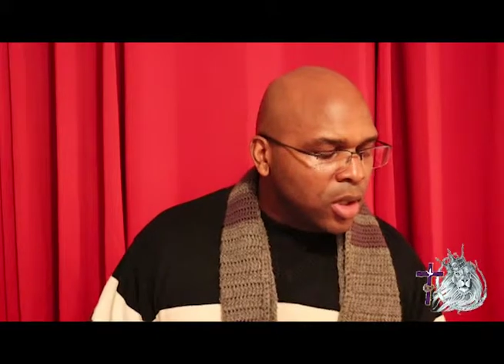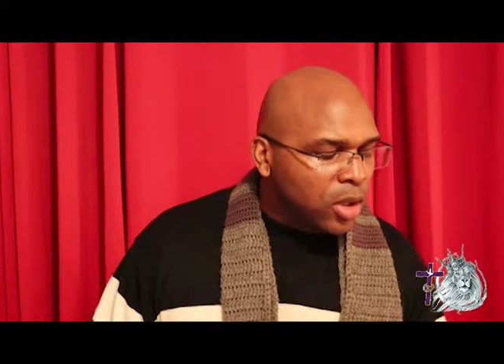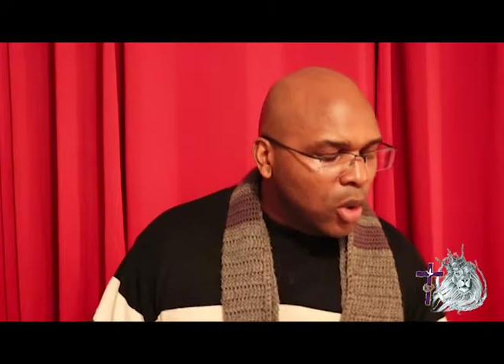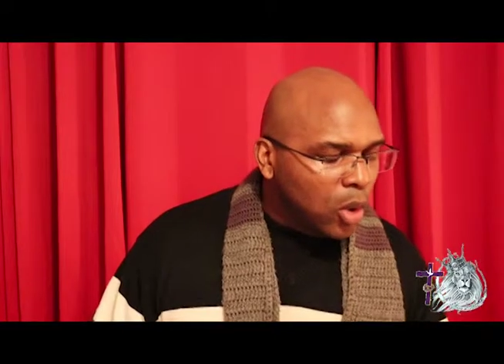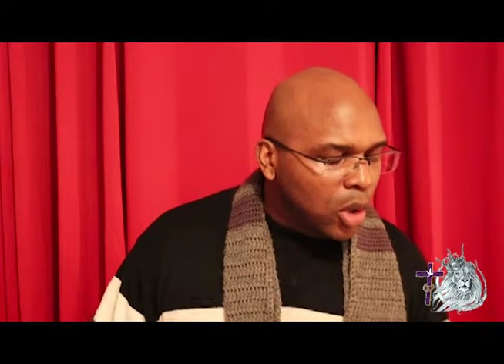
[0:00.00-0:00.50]

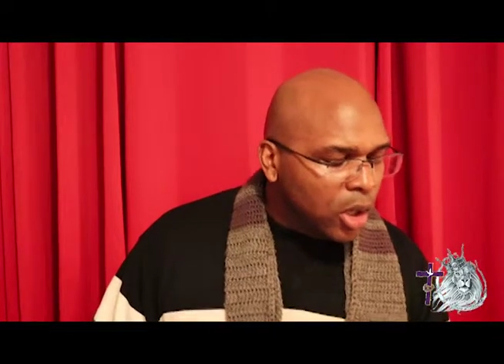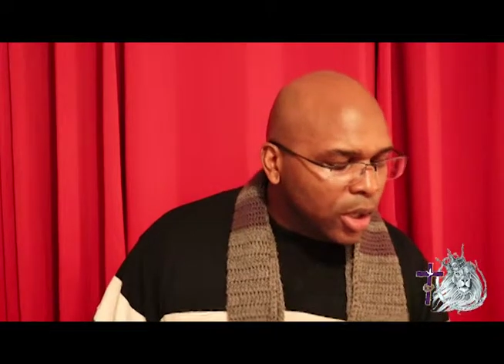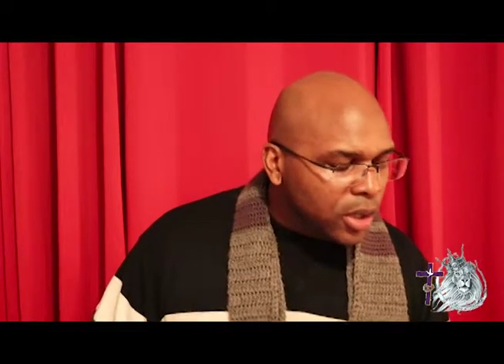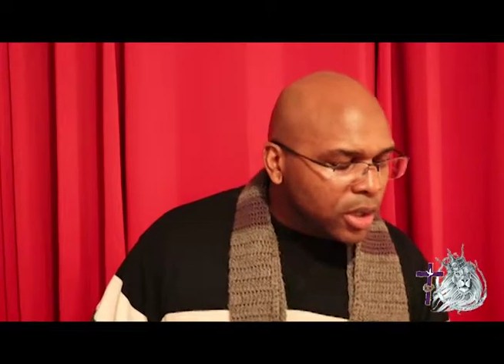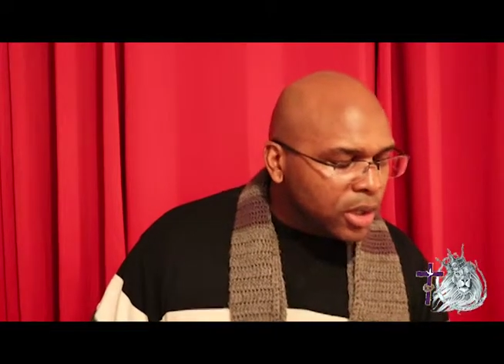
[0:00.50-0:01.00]

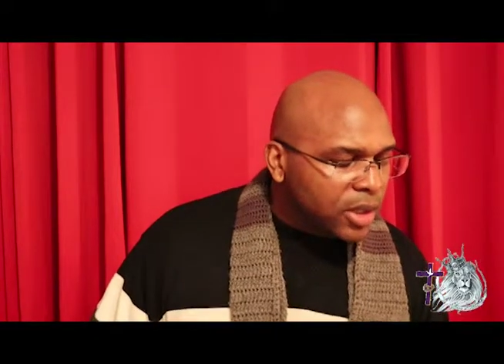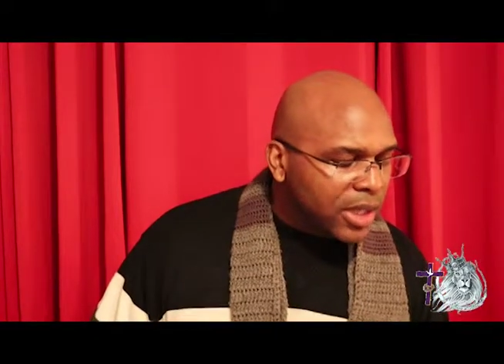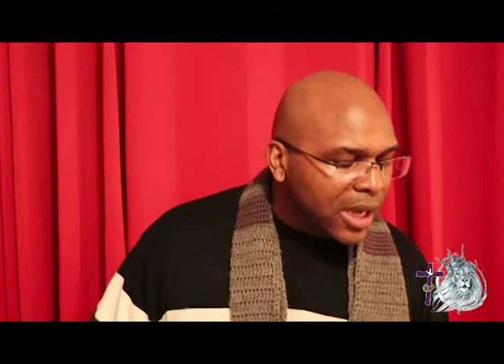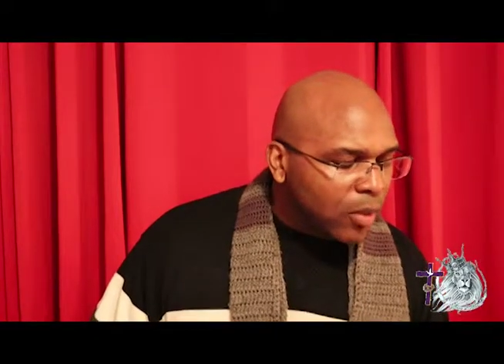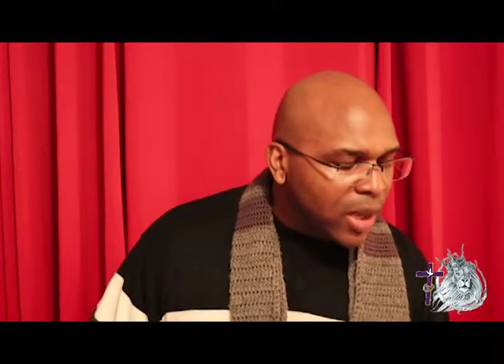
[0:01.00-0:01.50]
nor
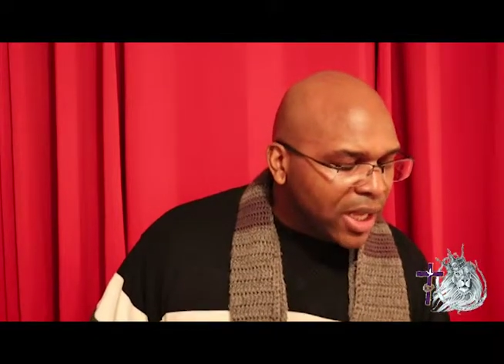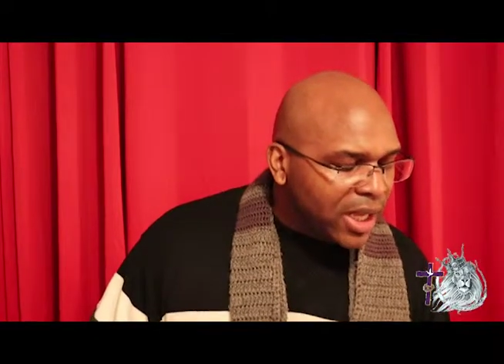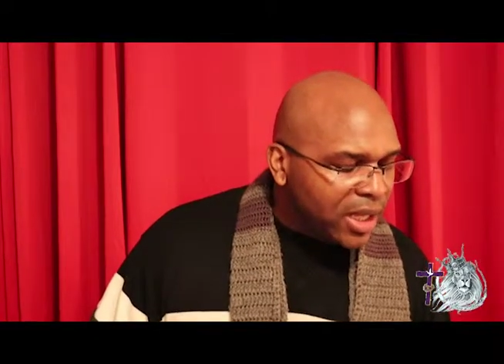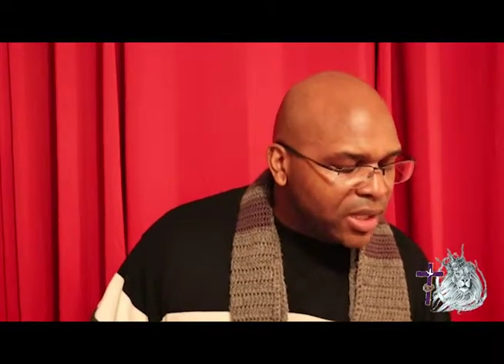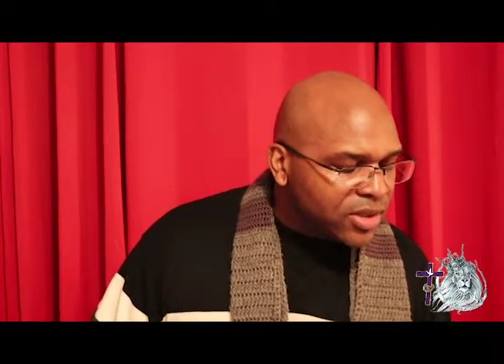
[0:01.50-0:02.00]
thy
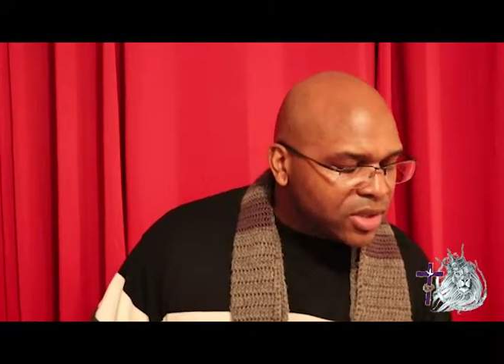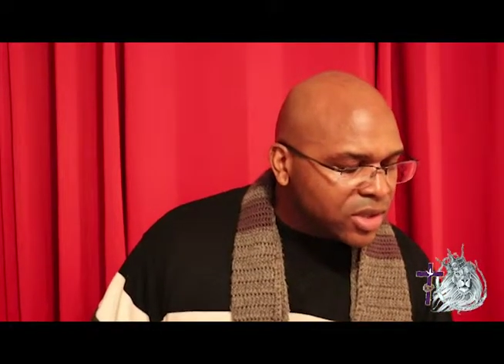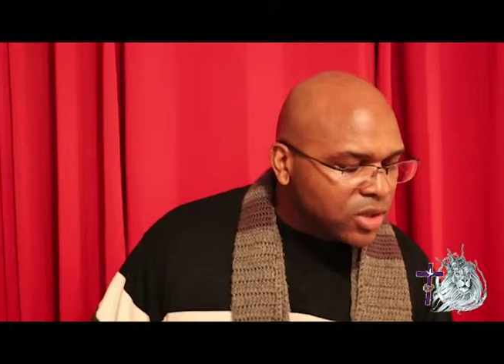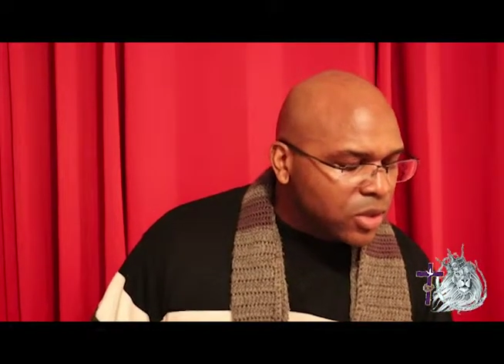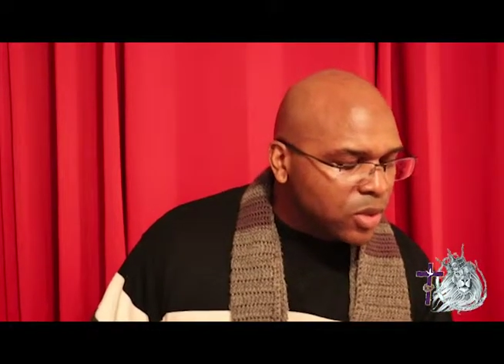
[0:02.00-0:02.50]
ways
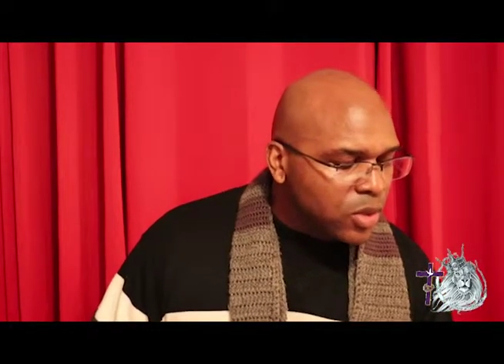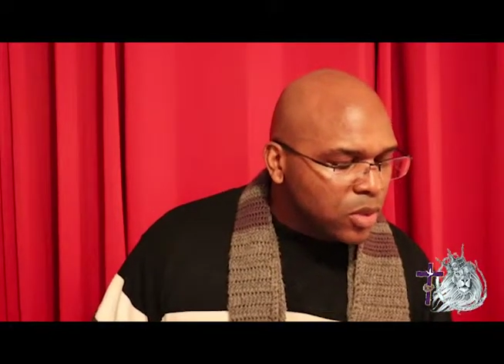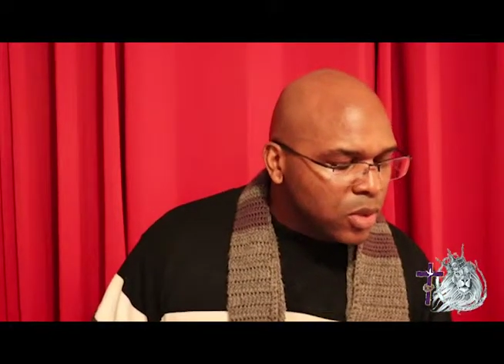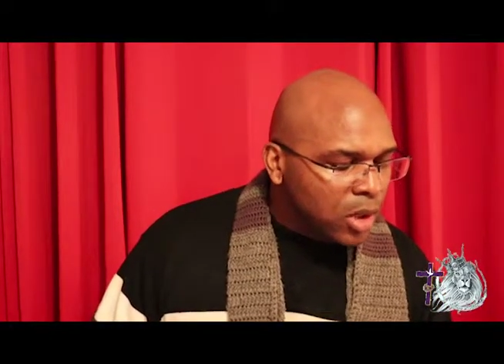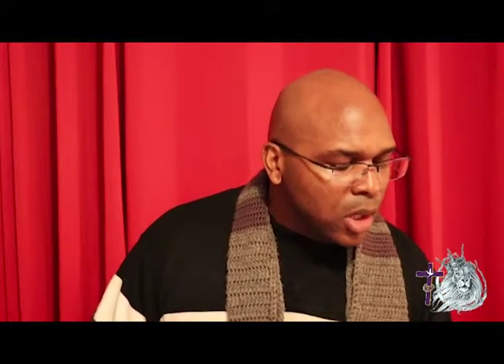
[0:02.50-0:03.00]

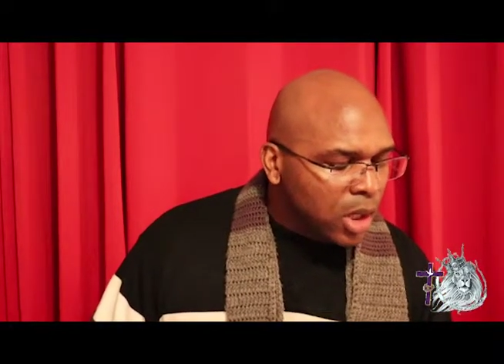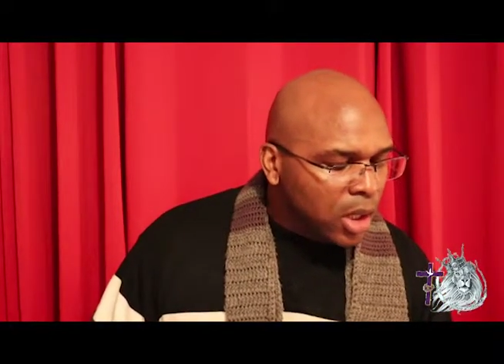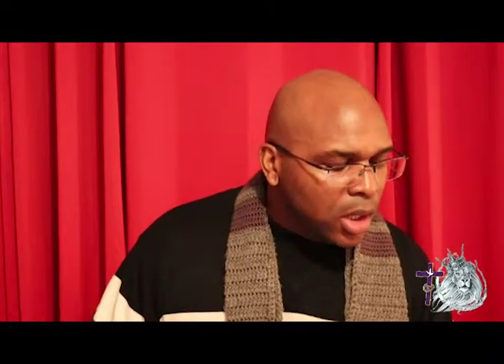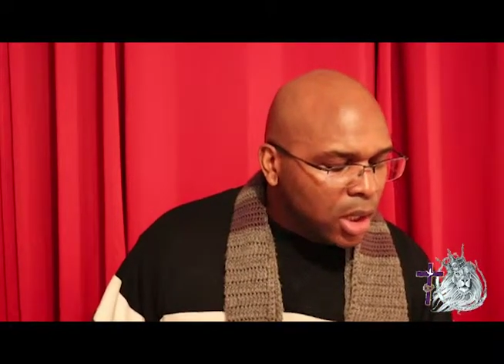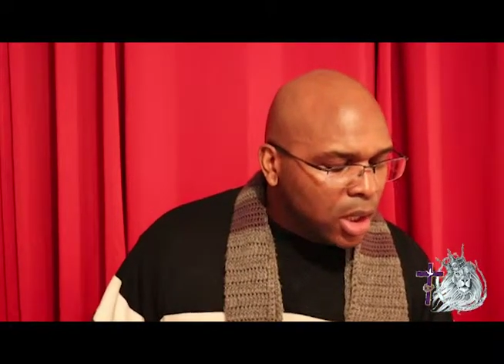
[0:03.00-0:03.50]
to
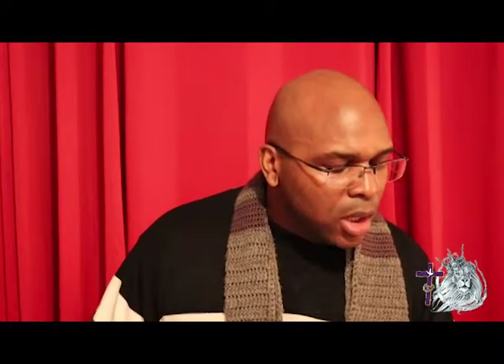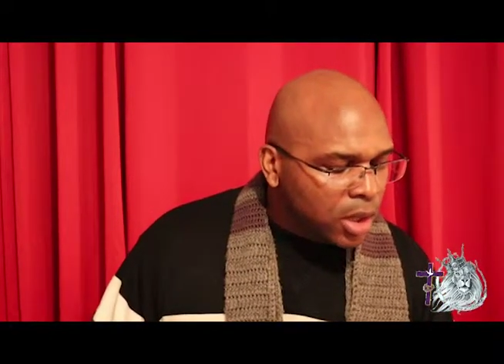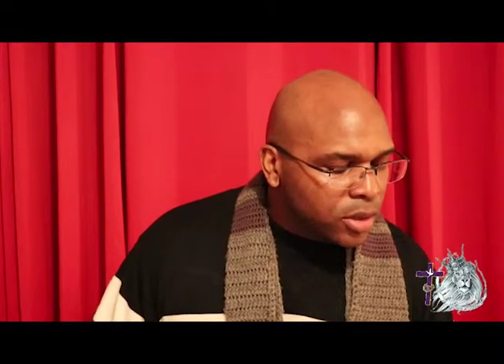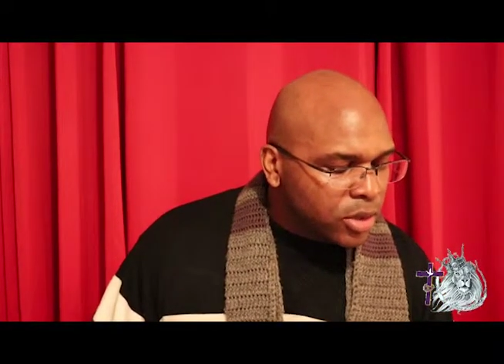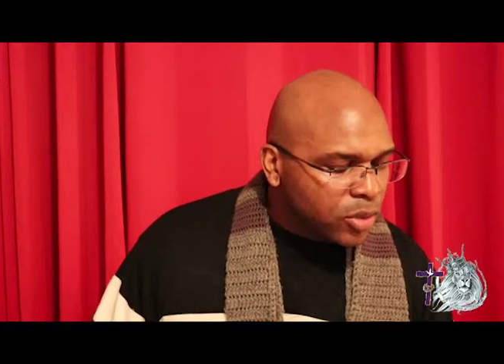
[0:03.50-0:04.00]

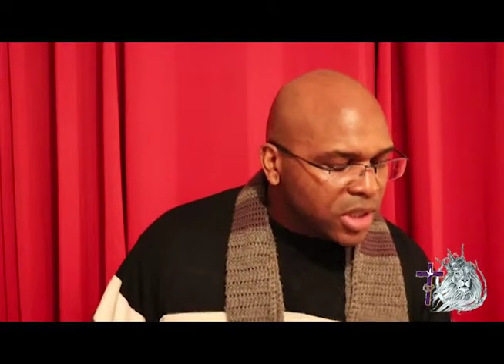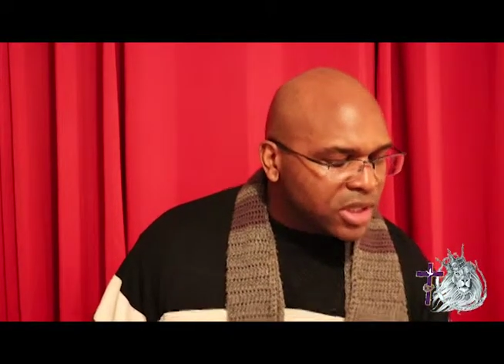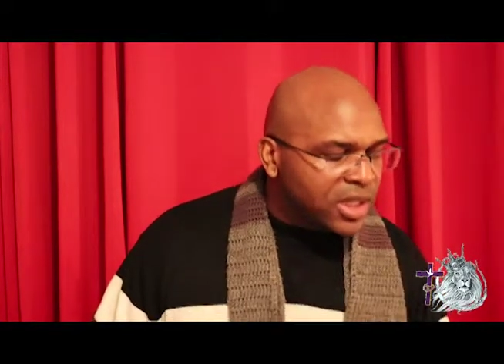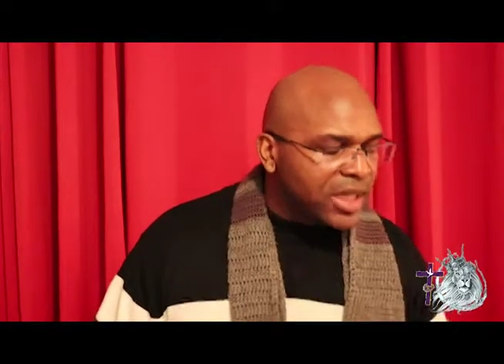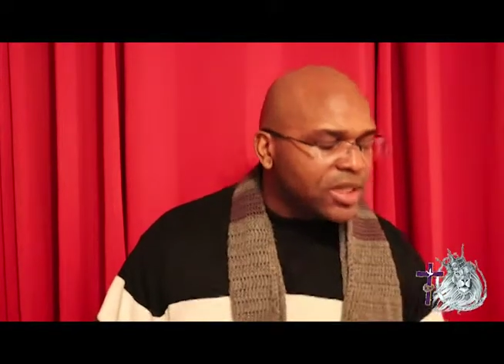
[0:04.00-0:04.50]

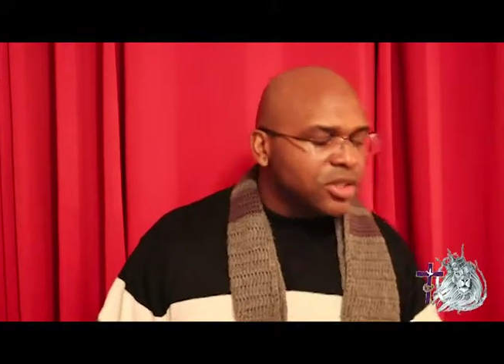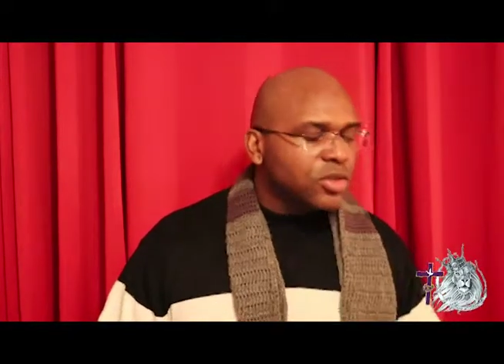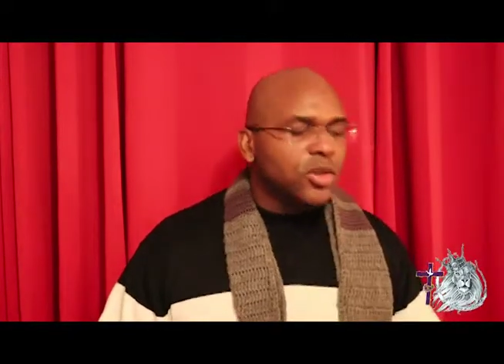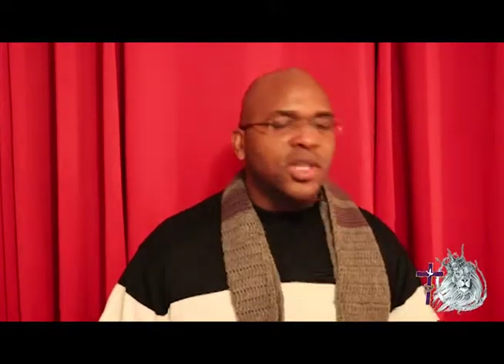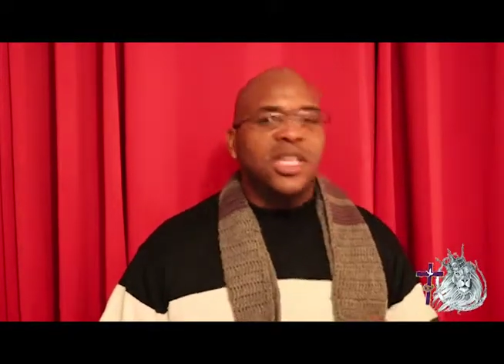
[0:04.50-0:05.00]
which that
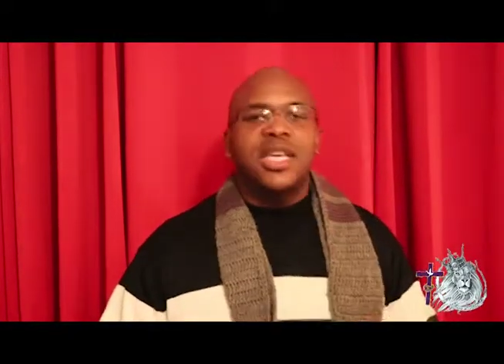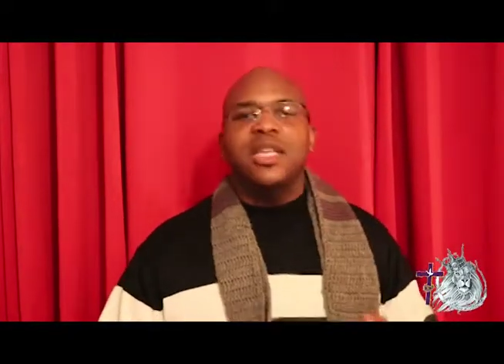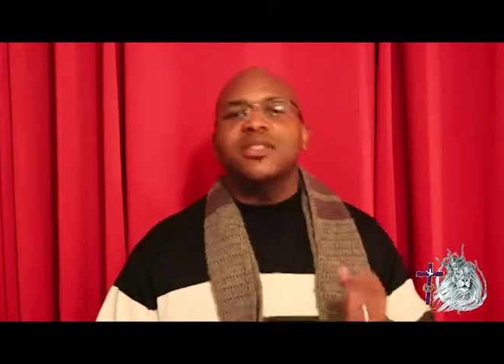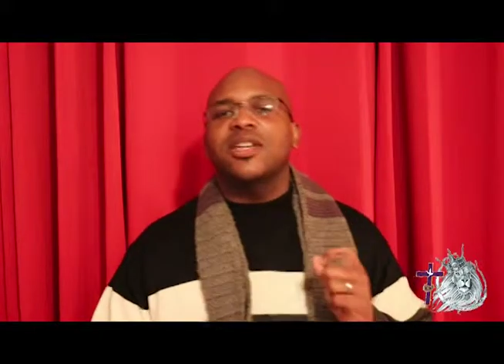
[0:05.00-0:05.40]
destroyeth kings.